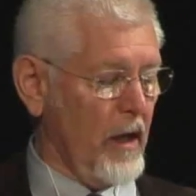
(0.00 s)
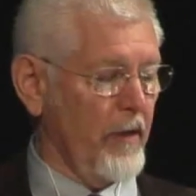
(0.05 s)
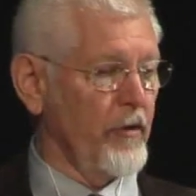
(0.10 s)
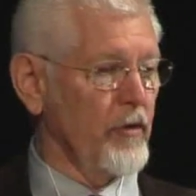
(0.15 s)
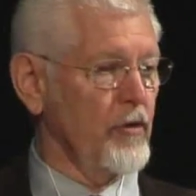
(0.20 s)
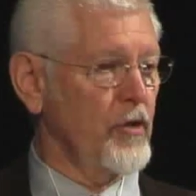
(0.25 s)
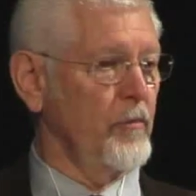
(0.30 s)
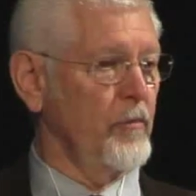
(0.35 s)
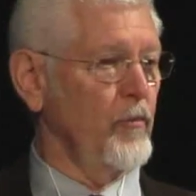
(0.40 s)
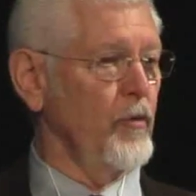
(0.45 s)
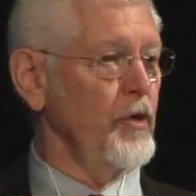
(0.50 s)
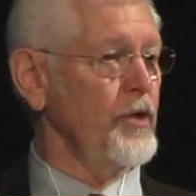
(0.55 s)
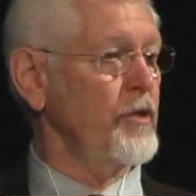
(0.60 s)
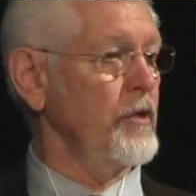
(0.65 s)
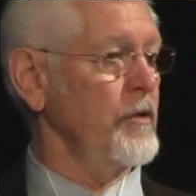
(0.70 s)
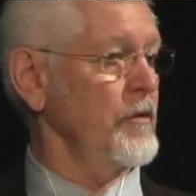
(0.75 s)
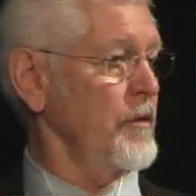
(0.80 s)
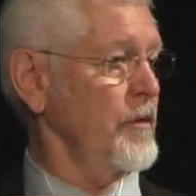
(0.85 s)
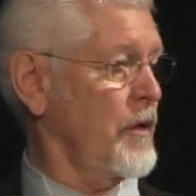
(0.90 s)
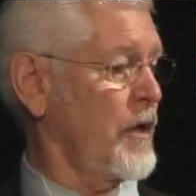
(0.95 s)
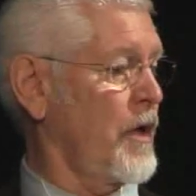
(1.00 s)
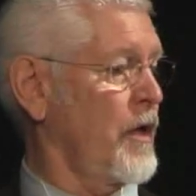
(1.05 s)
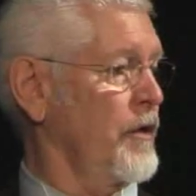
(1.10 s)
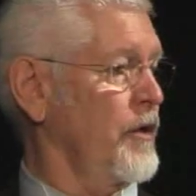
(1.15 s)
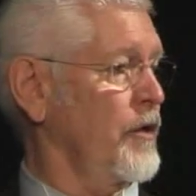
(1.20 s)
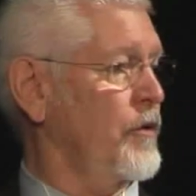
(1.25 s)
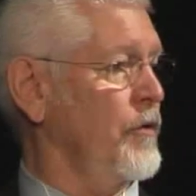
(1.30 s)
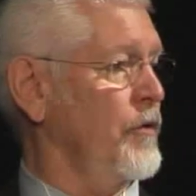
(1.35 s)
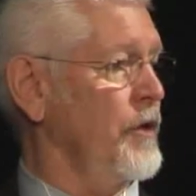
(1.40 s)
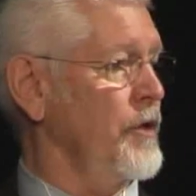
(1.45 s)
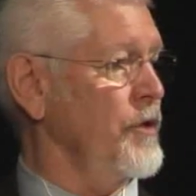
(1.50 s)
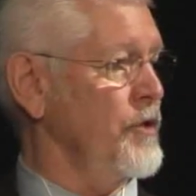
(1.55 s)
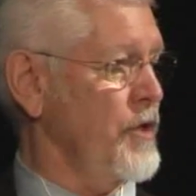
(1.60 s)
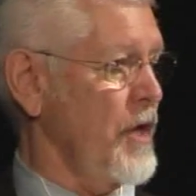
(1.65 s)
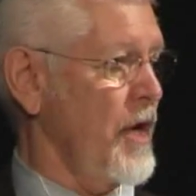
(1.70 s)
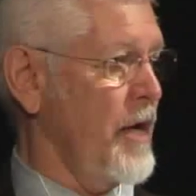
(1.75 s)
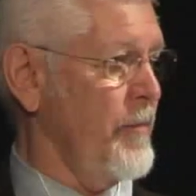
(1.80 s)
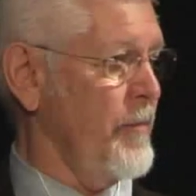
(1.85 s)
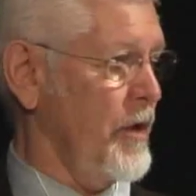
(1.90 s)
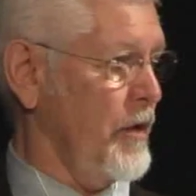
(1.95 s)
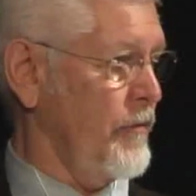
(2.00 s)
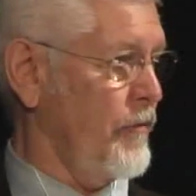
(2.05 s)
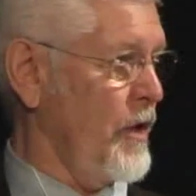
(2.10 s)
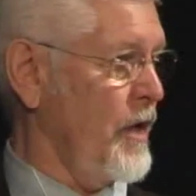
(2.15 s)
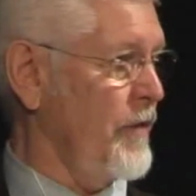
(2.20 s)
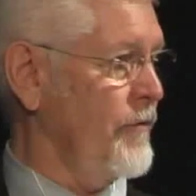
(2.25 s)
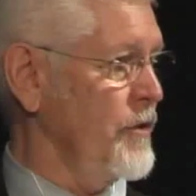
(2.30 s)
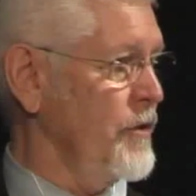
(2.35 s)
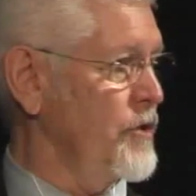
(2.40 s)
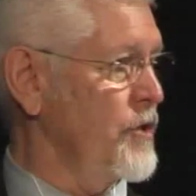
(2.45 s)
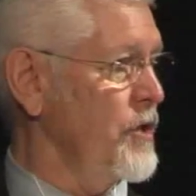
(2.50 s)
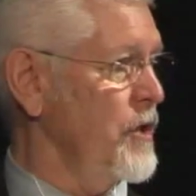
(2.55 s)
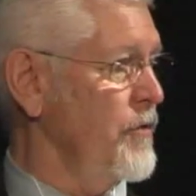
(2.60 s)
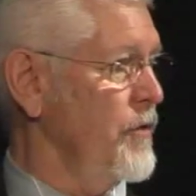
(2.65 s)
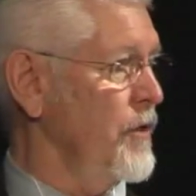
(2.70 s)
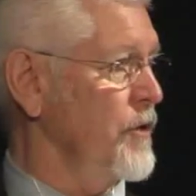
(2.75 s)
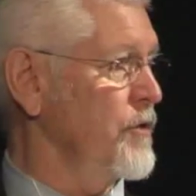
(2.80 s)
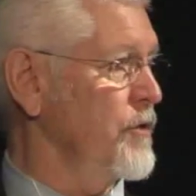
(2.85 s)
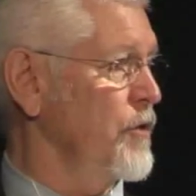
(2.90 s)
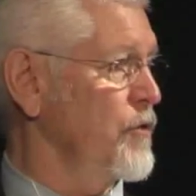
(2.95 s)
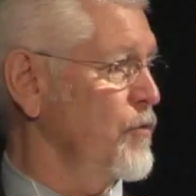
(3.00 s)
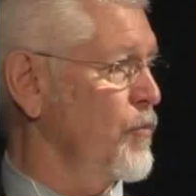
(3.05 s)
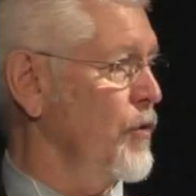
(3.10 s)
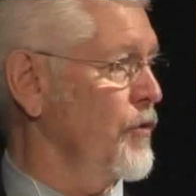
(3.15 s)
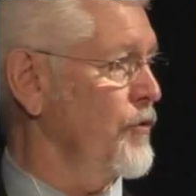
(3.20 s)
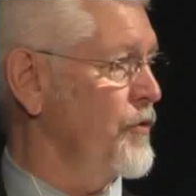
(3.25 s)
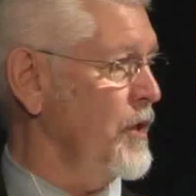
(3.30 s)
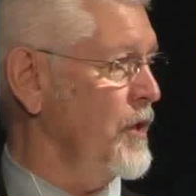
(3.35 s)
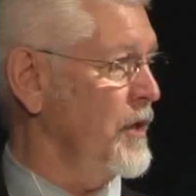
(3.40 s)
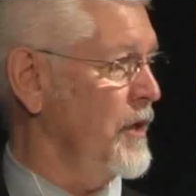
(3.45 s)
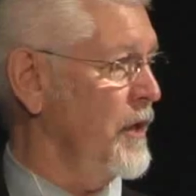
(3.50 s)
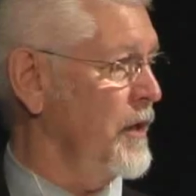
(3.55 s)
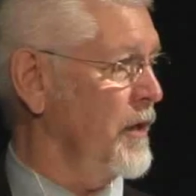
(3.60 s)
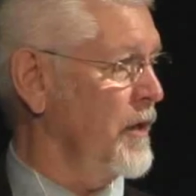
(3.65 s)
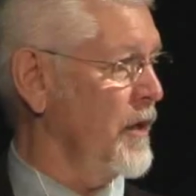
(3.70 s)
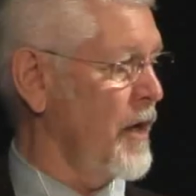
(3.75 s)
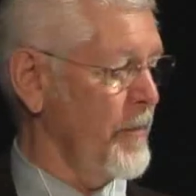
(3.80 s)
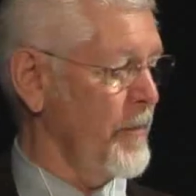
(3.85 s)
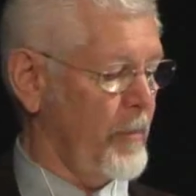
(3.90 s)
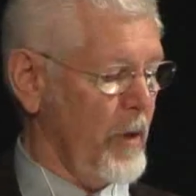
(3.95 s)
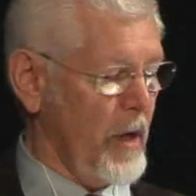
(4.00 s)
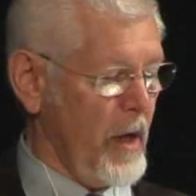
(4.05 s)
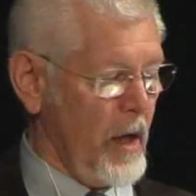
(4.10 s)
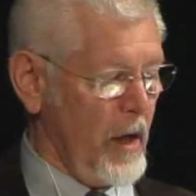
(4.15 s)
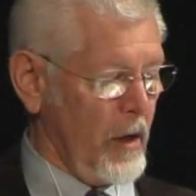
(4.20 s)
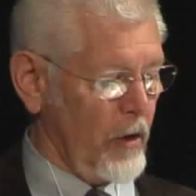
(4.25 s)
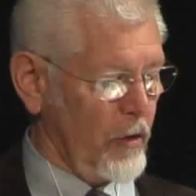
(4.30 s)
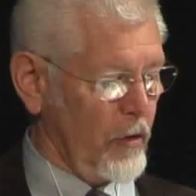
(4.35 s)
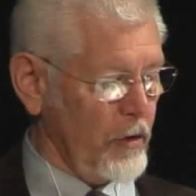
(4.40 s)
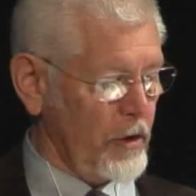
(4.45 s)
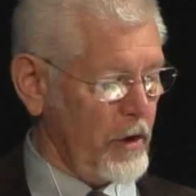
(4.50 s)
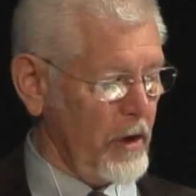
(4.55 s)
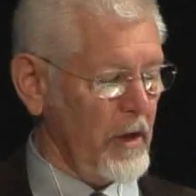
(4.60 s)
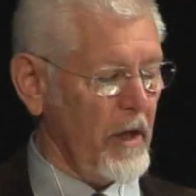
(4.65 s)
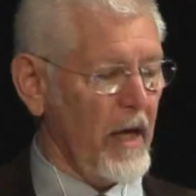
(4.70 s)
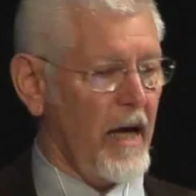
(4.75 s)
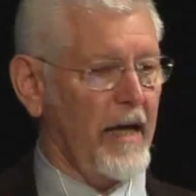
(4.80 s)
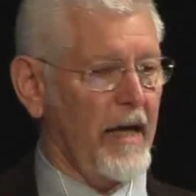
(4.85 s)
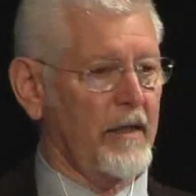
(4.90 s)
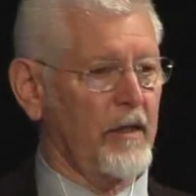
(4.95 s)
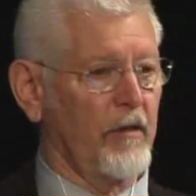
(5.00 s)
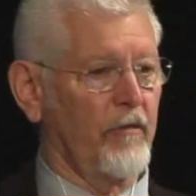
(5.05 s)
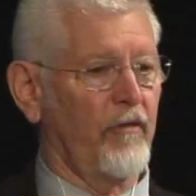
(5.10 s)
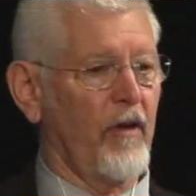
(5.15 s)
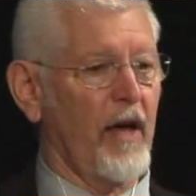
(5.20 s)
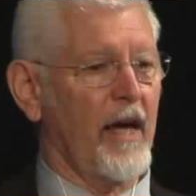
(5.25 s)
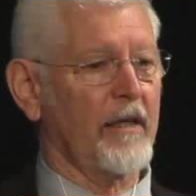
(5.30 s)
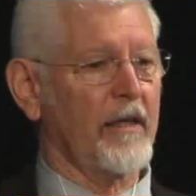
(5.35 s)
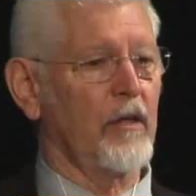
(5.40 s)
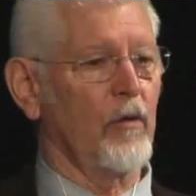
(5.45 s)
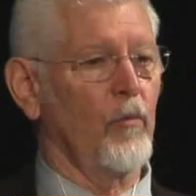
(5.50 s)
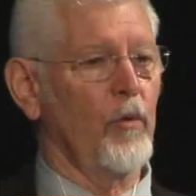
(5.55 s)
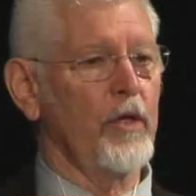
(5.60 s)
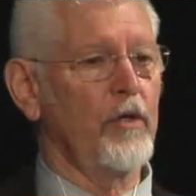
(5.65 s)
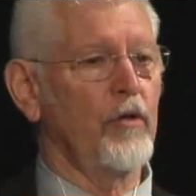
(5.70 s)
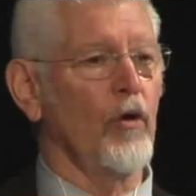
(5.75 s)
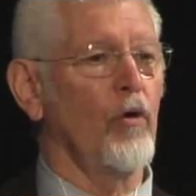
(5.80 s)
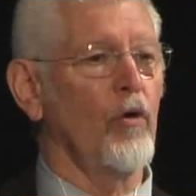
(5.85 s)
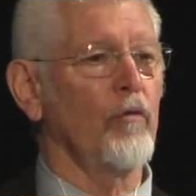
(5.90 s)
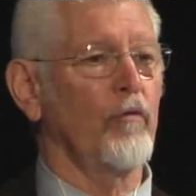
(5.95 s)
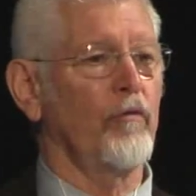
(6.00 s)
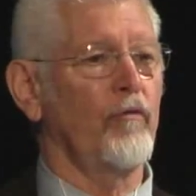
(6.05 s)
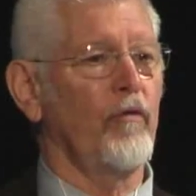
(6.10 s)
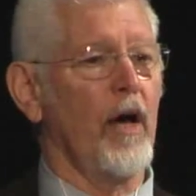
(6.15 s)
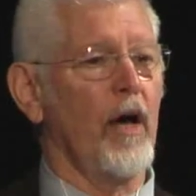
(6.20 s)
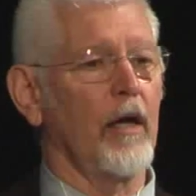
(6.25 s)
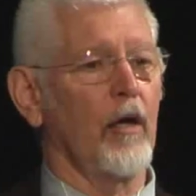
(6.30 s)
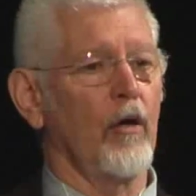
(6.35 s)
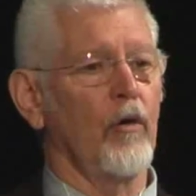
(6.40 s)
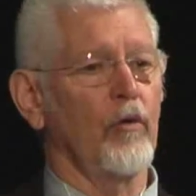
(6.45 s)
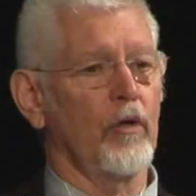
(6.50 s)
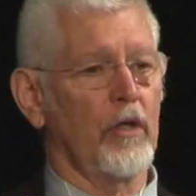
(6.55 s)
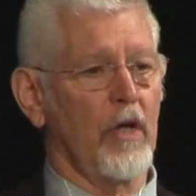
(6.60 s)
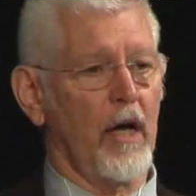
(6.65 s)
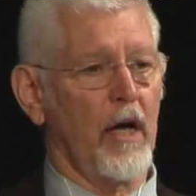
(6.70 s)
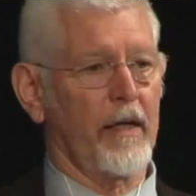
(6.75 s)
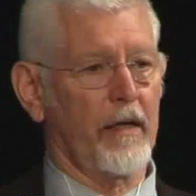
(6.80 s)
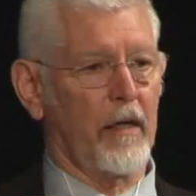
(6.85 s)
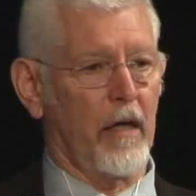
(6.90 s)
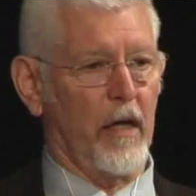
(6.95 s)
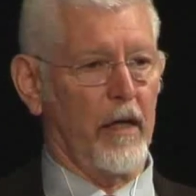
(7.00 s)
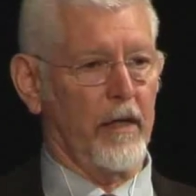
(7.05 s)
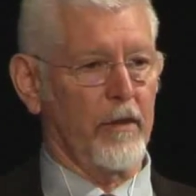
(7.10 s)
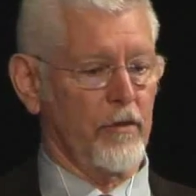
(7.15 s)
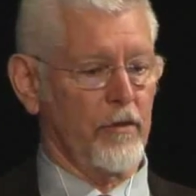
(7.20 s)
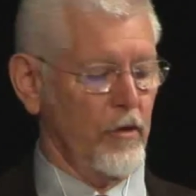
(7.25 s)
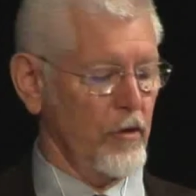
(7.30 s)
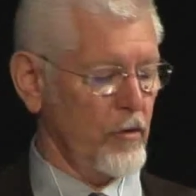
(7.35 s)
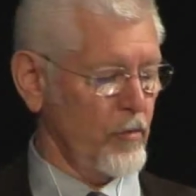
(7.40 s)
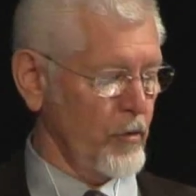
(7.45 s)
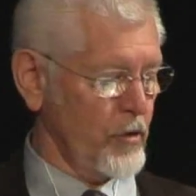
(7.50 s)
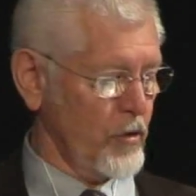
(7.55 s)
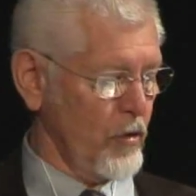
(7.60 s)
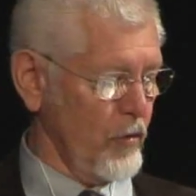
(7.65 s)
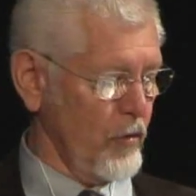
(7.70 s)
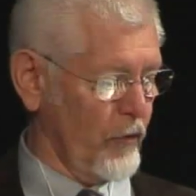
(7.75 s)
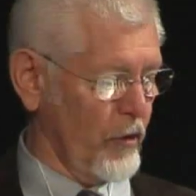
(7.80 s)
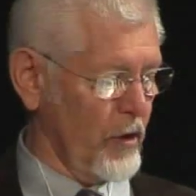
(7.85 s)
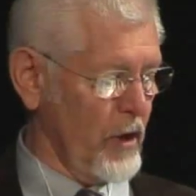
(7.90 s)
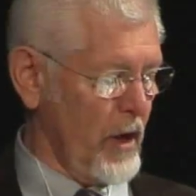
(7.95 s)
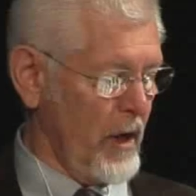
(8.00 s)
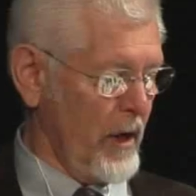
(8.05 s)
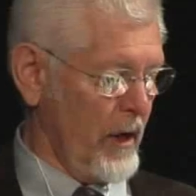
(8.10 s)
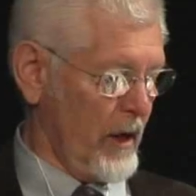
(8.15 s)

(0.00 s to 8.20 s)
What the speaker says: There's a recent article in JAMA. If you haven't seen this, it's worth digging it up, looking at the fact that we don't follow guidelines. This was over